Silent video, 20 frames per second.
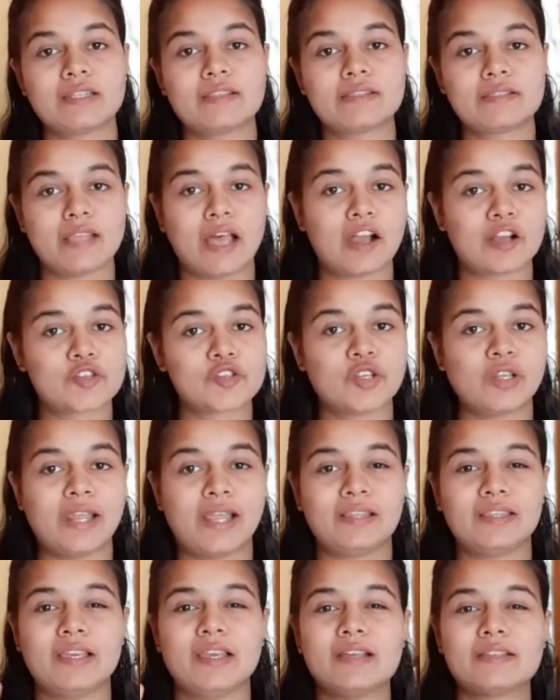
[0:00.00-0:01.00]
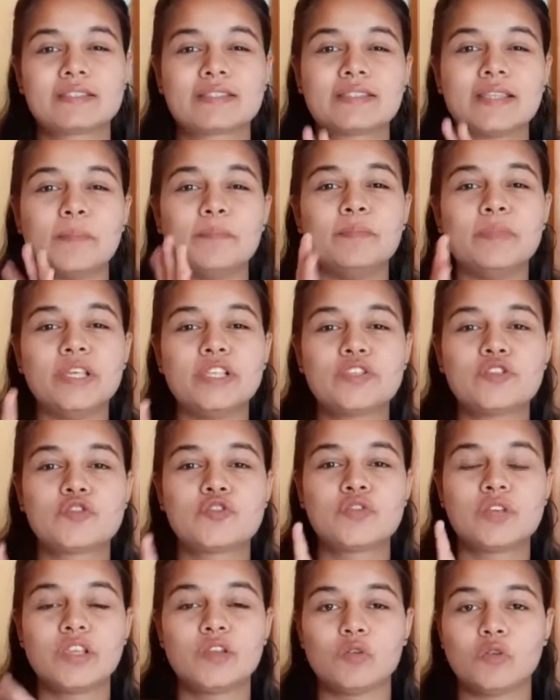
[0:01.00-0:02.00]
and Sakshi, like there's some
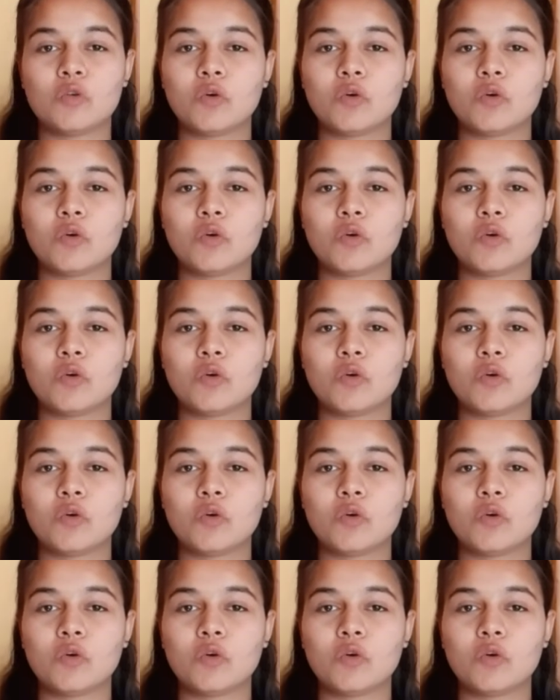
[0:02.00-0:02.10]
mystery,